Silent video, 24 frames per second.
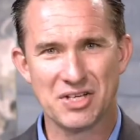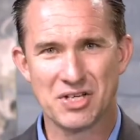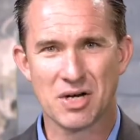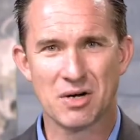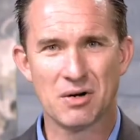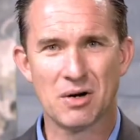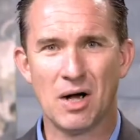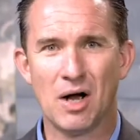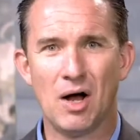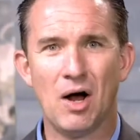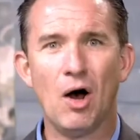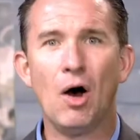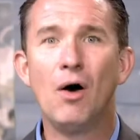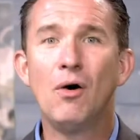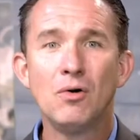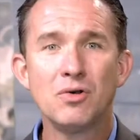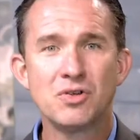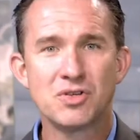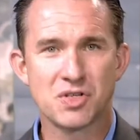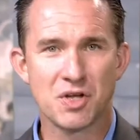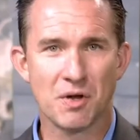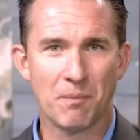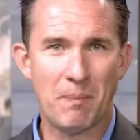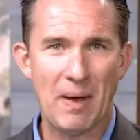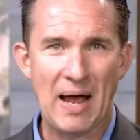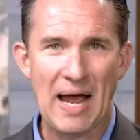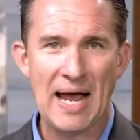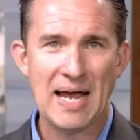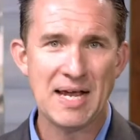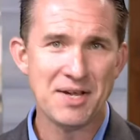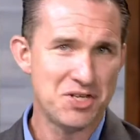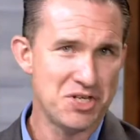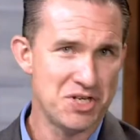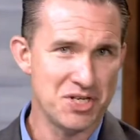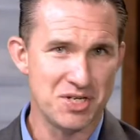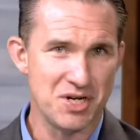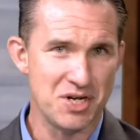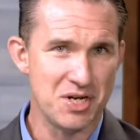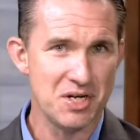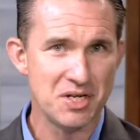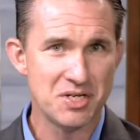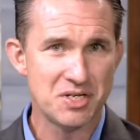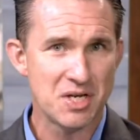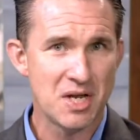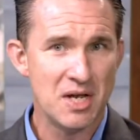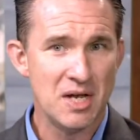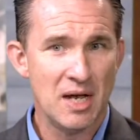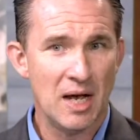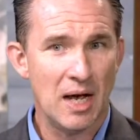there are a host of passages